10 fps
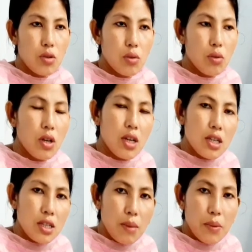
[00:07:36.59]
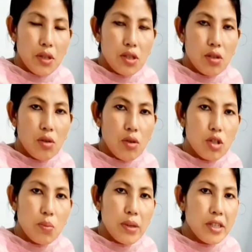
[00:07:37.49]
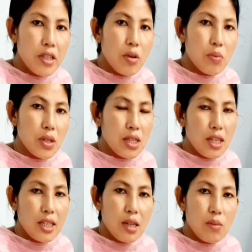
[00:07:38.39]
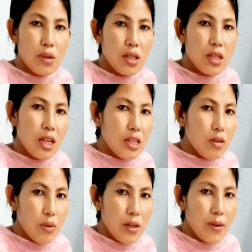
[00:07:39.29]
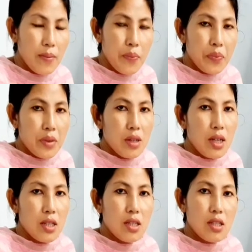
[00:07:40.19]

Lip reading: so separation or splitting of the cell can be in any way, right?